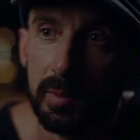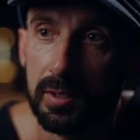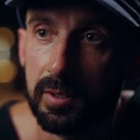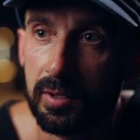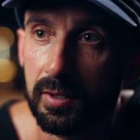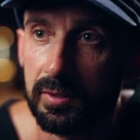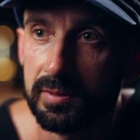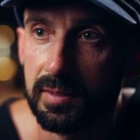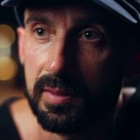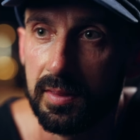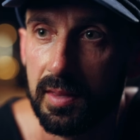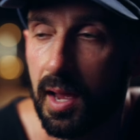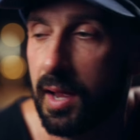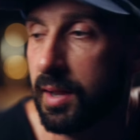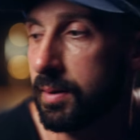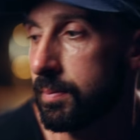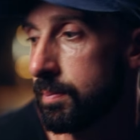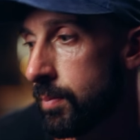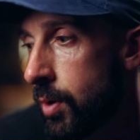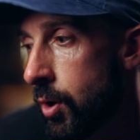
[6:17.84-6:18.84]
because in
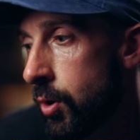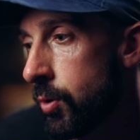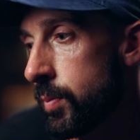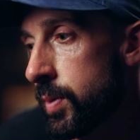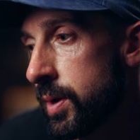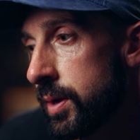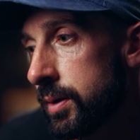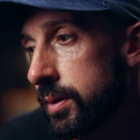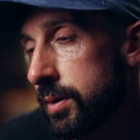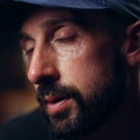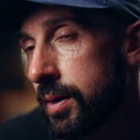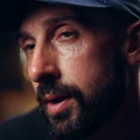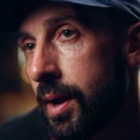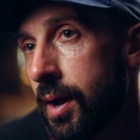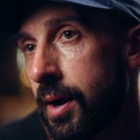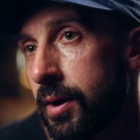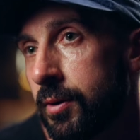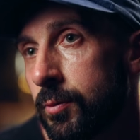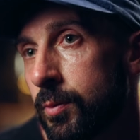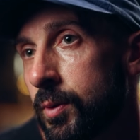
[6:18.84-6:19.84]
that moment
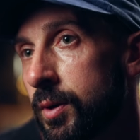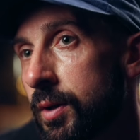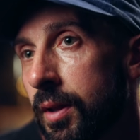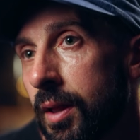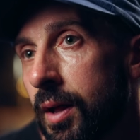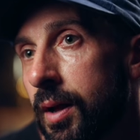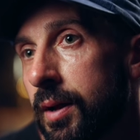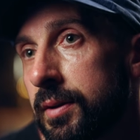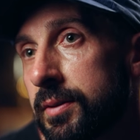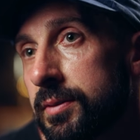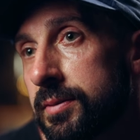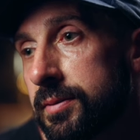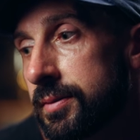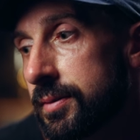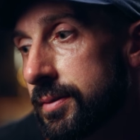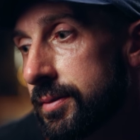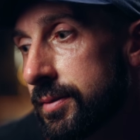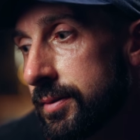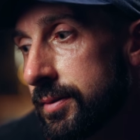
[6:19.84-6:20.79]
I realized